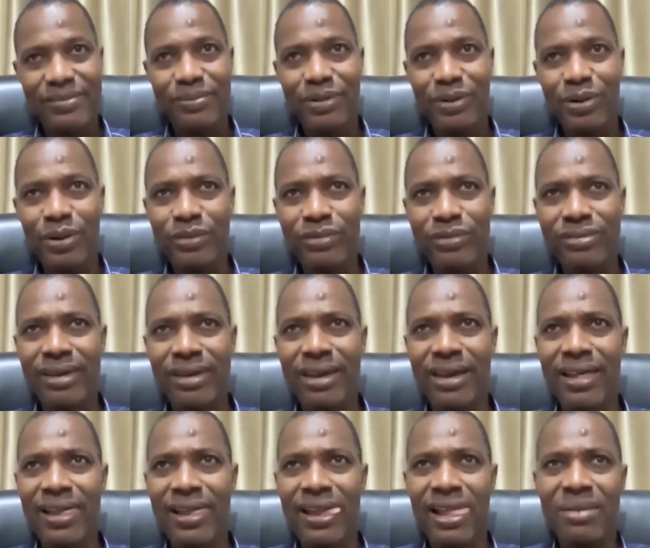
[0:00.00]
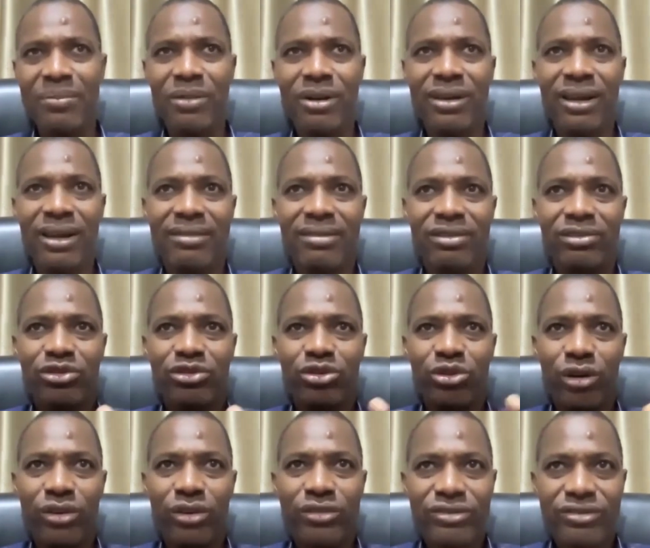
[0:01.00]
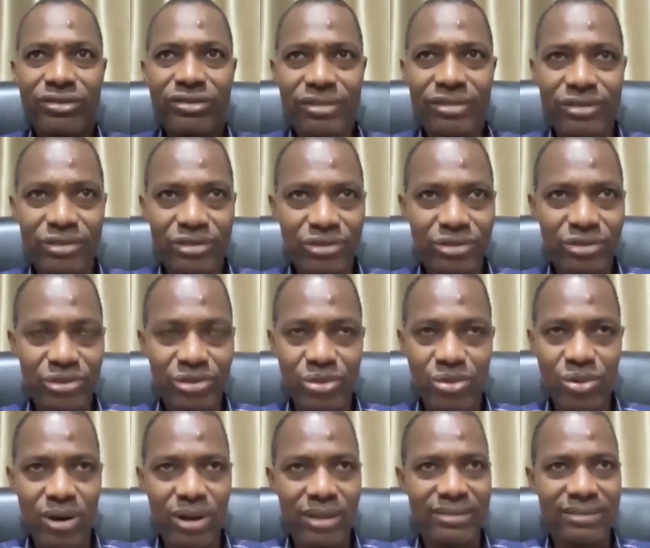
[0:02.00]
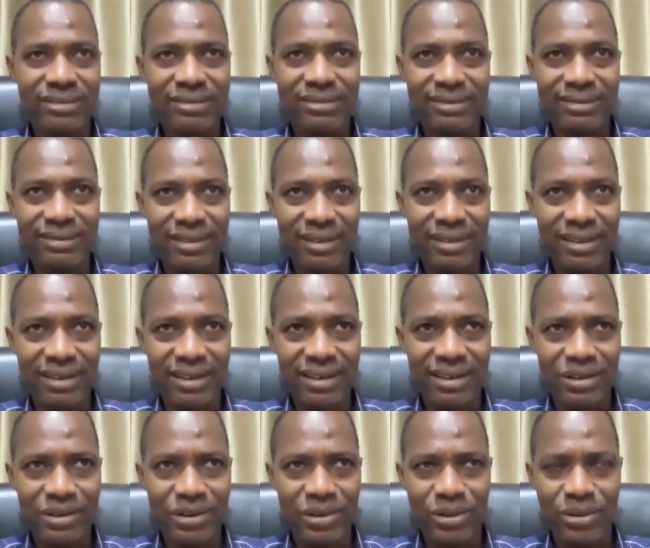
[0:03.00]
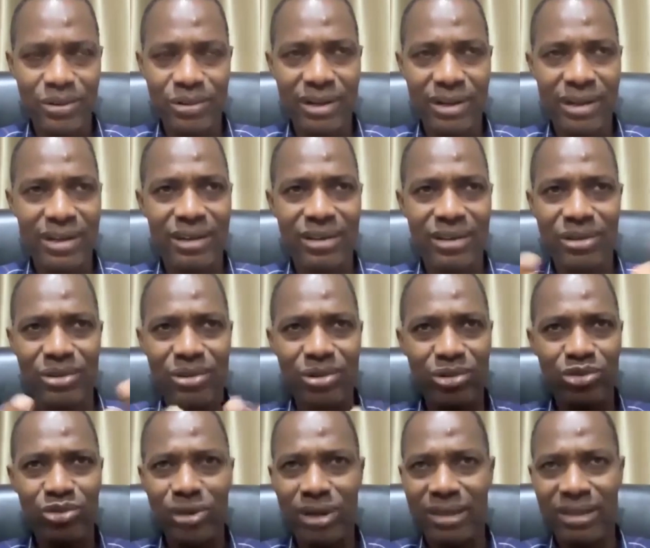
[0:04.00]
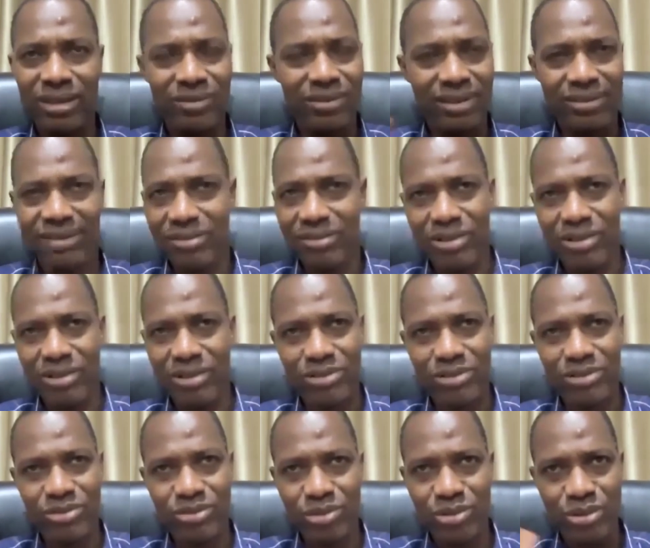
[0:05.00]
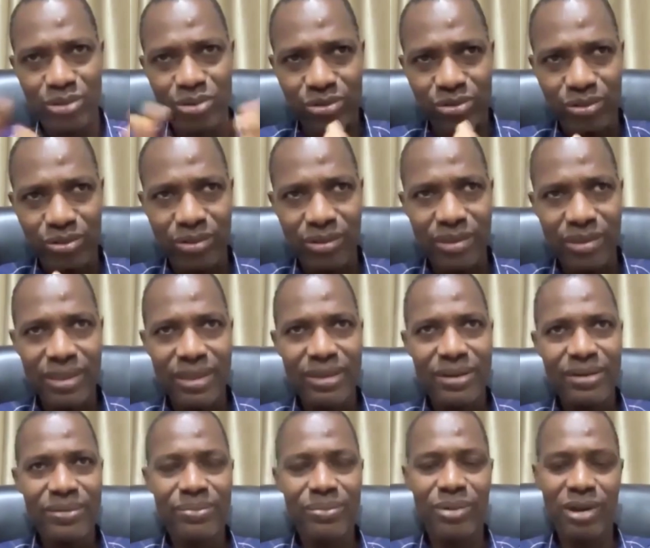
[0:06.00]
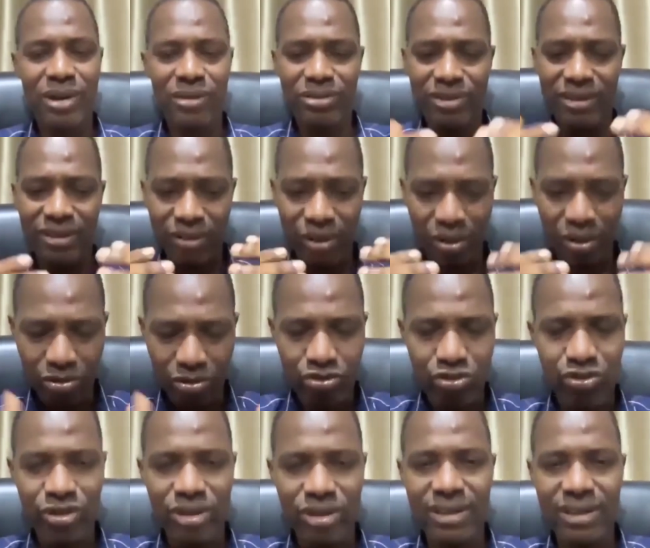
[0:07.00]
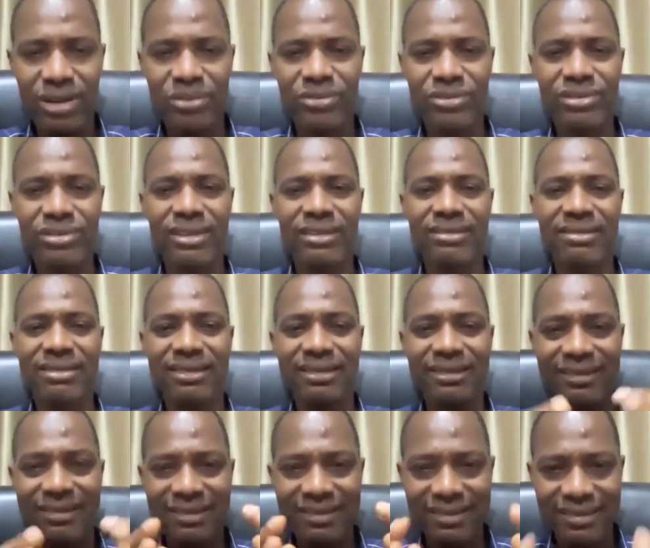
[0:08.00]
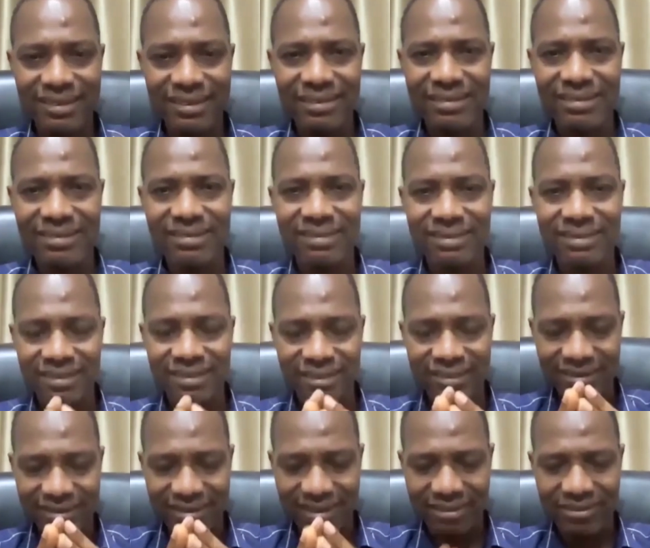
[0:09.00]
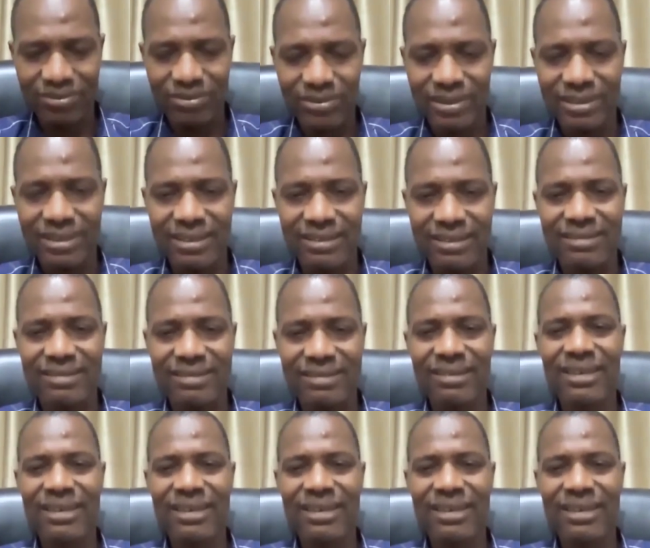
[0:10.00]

Because anybody has a choice to go and go to any university he wants to go to. But it's the country that says these certificates